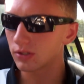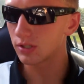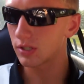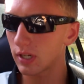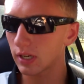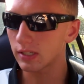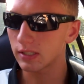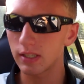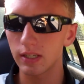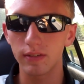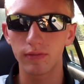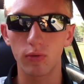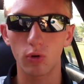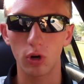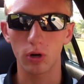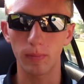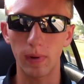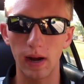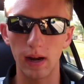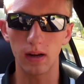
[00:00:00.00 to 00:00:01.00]

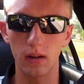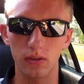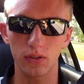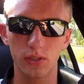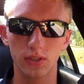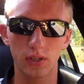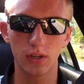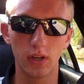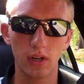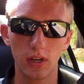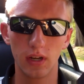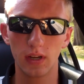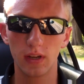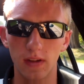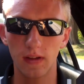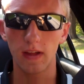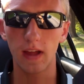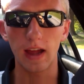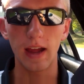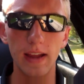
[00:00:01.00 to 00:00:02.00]
sixty-four miles.
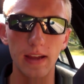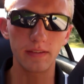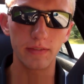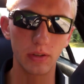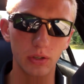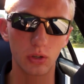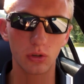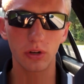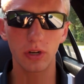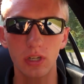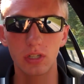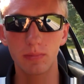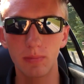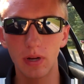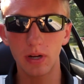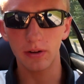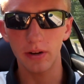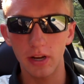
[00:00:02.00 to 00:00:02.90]
I have increased my